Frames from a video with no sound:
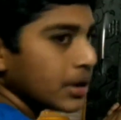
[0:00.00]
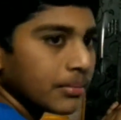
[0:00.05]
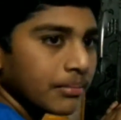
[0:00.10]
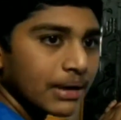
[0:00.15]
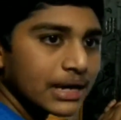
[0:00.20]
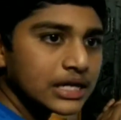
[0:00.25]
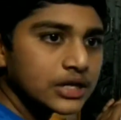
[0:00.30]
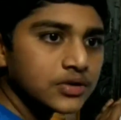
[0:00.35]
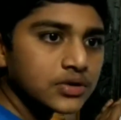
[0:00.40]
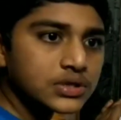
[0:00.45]

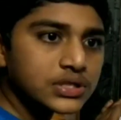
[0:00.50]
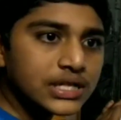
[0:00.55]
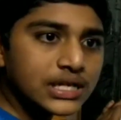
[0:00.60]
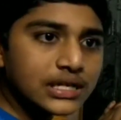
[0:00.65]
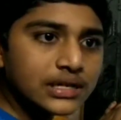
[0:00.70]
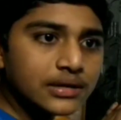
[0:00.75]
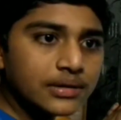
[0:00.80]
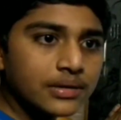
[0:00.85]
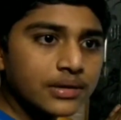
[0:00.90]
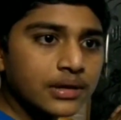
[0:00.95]
by using
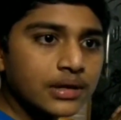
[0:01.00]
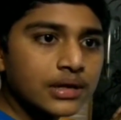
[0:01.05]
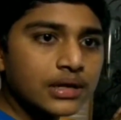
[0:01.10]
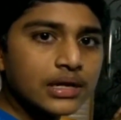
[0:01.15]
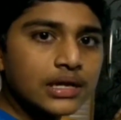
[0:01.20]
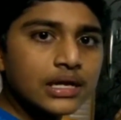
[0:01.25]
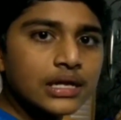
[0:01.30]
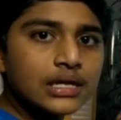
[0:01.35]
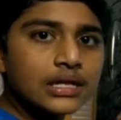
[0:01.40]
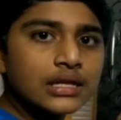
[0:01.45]

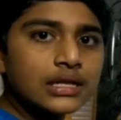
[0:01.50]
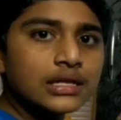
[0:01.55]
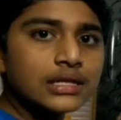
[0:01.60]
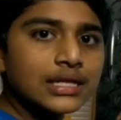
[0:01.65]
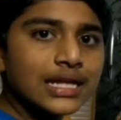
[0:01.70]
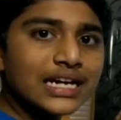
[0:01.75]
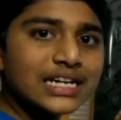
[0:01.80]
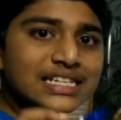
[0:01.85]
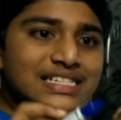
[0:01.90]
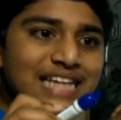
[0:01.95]

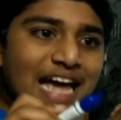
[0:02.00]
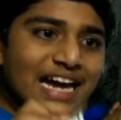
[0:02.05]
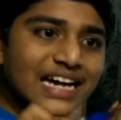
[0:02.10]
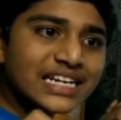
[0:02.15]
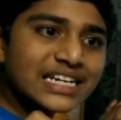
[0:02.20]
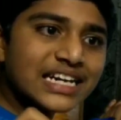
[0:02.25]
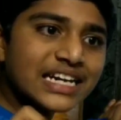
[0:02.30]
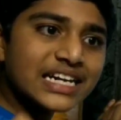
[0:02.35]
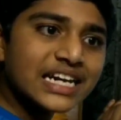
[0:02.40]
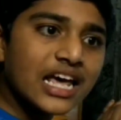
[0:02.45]
that sin
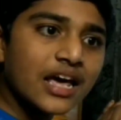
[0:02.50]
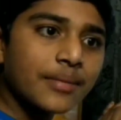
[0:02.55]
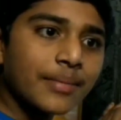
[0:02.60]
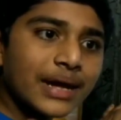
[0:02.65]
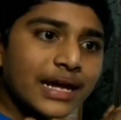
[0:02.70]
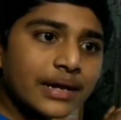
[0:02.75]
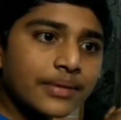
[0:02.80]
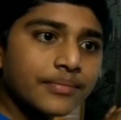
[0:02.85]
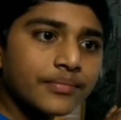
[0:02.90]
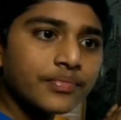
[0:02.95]
theta
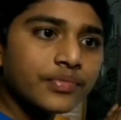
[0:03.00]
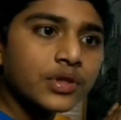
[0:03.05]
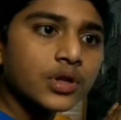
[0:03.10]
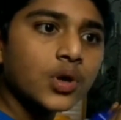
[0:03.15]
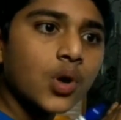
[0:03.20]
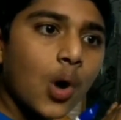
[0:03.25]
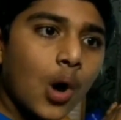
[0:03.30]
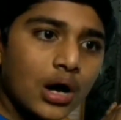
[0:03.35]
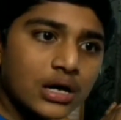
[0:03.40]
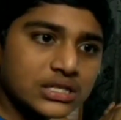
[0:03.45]
by
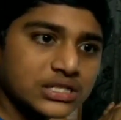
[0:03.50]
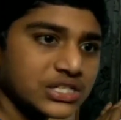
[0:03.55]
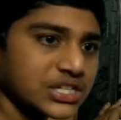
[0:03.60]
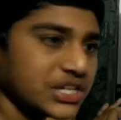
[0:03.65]
cos